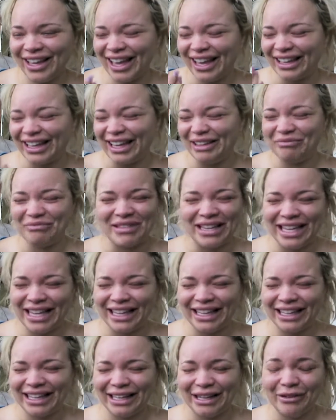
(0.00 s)
And like
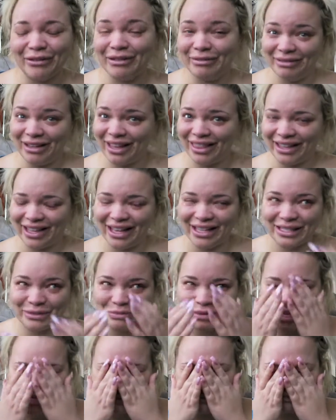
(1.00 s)
me, nothing else
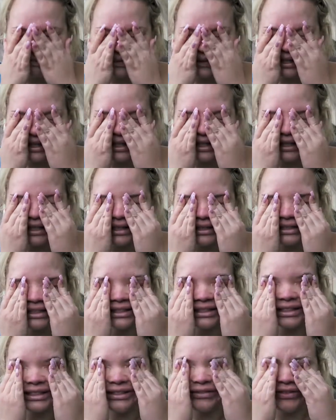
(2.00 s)
me. And
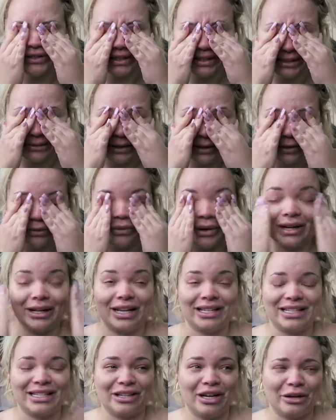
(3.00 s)
if you listen to my whole
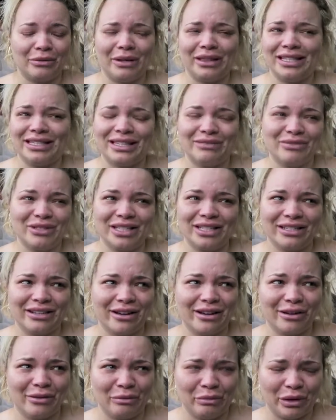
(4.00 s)
podcast, I talk about this. I'm just gonna
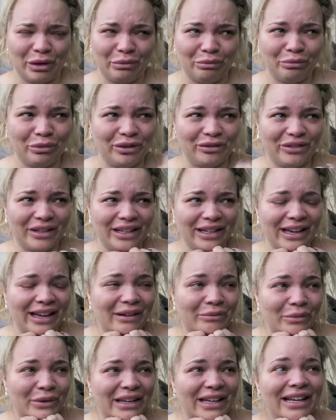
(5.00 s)
talk about it briefly
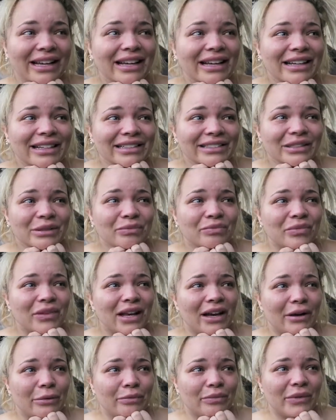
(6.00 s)
again. But
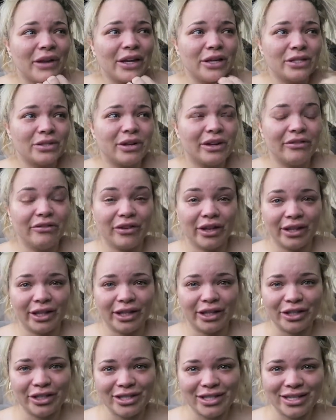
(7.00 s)
I used to write fan
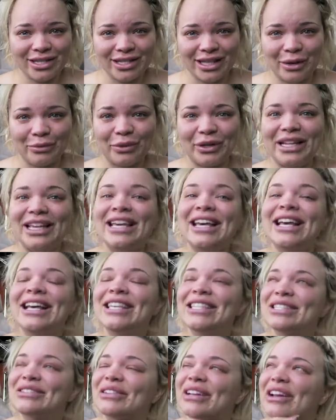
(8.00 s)
letters to
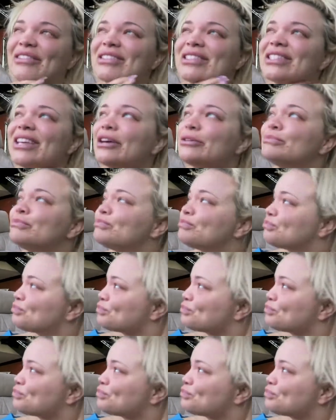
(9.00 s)
celebrities when I was young.